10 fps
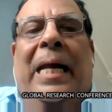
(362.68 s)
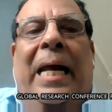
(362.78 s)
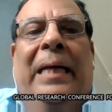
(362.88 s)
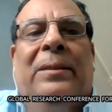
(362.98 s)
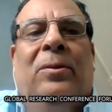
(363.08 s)

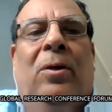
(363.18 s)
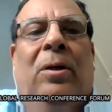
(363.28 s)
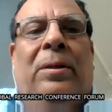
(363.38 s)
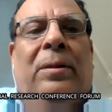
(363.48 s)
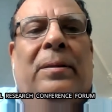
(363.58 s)
has
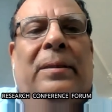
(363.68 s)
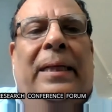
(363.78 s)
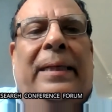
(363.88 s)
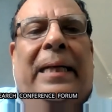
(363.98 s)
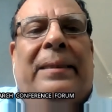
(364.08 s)
got
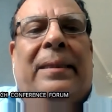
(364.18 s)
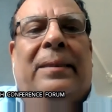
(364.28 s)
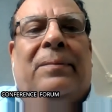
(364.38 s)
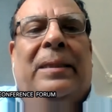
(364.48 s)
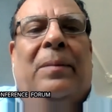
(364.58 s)
the
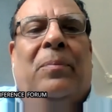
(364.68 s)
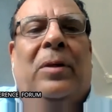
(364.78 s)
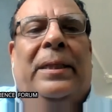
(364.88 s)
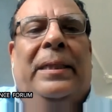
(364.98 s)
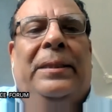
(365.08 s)
nexus with the
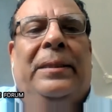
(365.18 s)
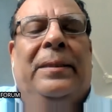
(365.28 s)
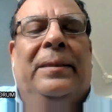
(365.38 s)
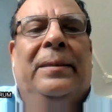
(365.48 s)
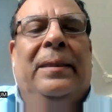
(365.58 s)

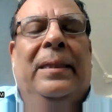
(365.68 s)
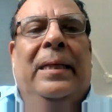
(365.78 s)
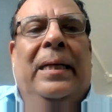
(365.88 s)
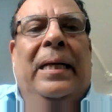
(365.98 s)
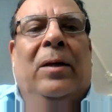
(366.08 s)
politicians,
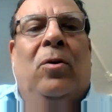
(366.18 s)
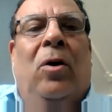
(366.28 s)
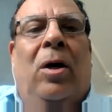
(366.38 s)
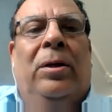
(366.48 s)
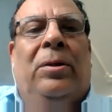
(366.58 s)

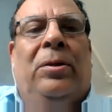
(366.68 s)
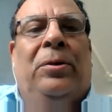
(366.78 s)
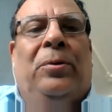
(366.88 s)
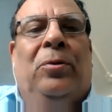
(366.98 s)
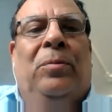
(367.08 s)
got
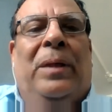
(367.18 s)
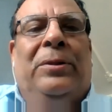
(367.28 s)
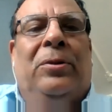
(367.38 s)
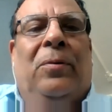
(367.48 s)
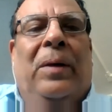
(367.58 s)
too
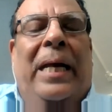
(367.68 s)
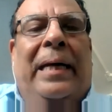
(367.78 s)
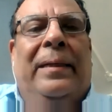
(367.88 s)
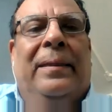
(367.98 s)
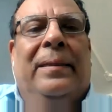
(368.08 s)
much of
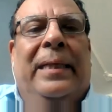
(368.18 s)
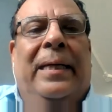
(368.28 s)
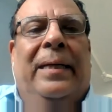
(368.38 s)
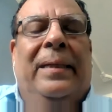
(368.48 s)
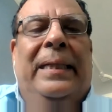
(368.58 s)
land
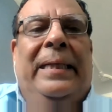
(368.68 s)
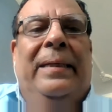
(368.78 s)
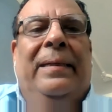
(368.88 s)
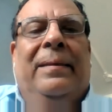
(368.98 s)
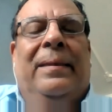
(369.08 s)
there
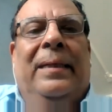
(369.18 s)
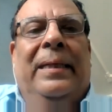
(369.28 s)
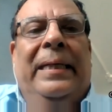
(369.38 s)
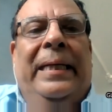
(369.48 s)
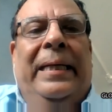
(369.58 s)
in
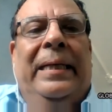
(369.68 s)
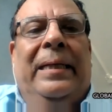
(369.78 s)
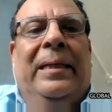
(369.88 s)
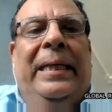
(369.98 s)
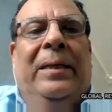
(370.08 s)

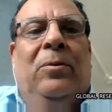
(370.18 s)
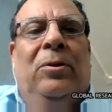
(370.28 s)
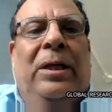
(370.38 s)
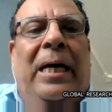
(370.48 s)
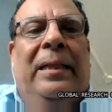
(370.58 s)

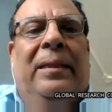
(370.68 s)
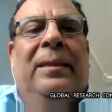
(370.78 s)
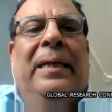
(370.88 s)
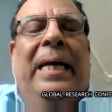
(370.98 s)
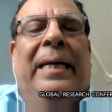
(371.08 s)
Gujarat,
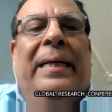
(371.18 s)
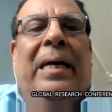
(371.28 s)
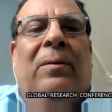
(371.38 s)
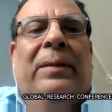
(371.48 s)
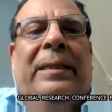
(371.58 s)
and
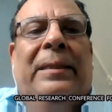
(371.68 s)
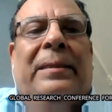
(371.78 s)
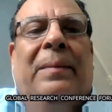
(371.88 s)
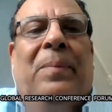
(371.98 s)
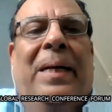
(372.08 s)
now it
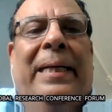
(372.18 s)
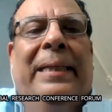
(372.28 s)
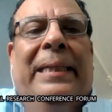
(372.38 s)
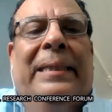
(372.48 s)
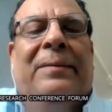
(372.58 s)
is
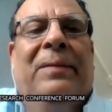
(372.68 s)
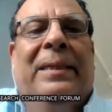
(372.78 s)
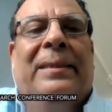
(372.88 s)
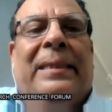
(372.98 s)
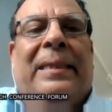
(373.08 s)
spreading its
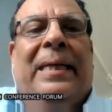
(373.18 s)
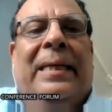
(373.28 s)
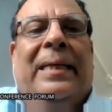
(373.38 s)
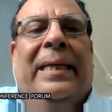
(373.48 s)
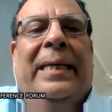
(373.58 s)
wings in
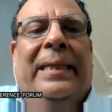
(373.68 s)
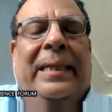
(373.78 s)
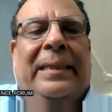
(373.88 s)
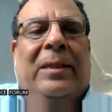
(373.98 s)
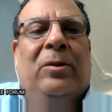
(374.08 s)
other
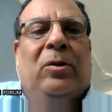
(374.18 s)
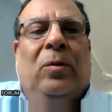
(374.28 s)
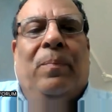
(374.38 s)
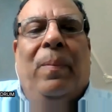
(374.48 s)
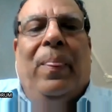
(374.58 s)
areas
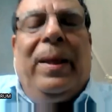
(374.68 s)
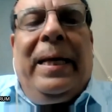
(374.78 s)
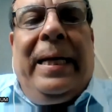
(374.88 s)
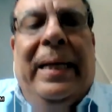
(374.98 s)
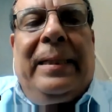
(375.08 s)
also,
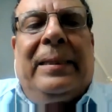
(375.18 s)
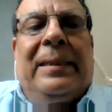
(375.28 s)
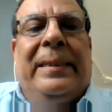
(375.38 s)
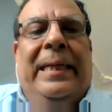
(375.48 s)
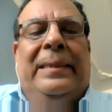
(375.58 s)
in other
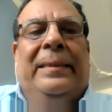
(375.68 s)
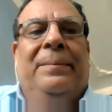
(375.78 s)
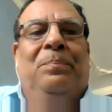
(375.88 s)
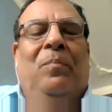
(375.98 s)
states.